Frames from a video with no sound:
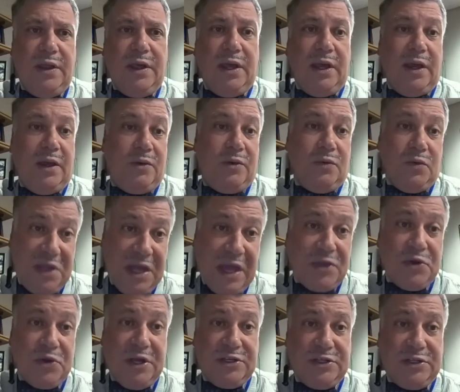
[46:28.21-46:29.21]
and
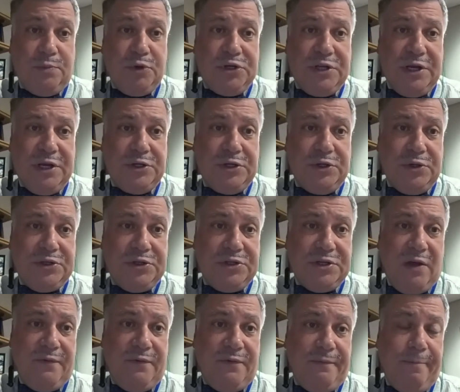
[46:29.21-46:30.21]
can you get some protection
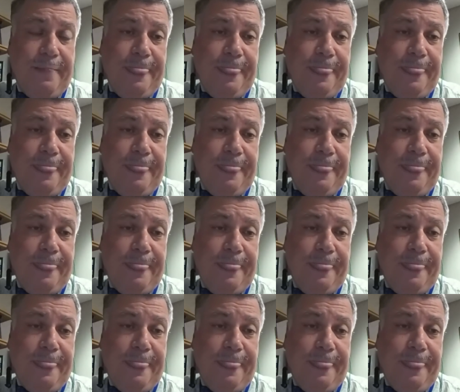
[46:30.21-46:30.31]
yourself?